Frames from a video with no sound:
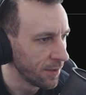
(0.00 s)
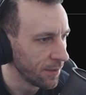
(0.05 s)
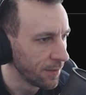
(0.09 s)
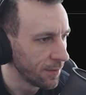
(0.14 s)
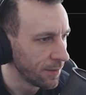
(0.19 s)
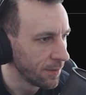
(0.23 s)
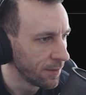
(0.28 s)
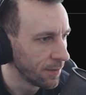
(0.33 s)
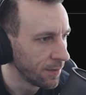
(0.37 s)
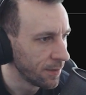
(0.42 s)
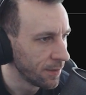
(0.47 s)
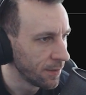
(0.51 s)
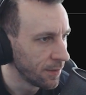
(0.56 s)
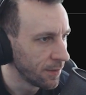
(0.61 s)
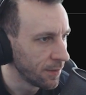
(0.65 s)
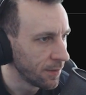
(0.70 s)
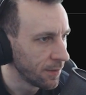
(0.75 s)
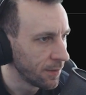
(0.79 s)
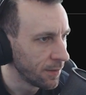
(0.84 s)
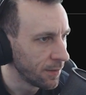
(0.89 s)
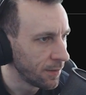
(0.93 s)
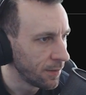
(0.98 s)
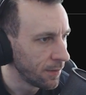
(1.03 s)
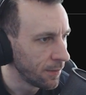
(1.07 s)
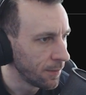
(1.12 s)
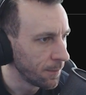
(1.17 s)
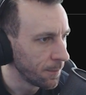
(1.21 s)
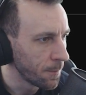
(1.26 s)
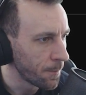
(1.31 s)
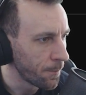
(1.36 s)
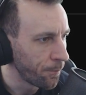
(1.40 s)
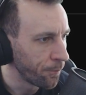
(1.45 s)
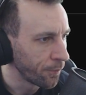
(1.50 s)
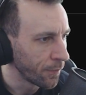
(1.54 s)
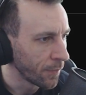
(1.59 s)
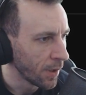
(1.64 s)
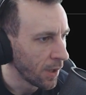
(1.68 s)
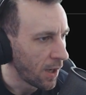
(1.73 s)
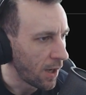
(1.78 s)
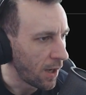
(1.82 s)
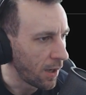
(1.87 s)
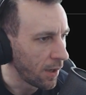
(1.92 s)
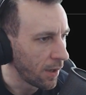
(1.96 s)

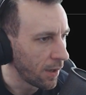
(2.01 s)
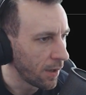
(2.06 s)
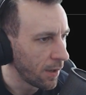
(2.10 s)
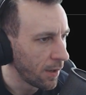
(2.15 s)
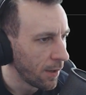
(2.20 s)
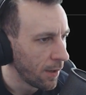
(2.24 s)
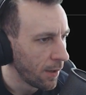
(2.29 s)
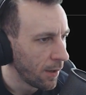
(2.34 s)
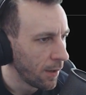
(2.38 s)
[no speech]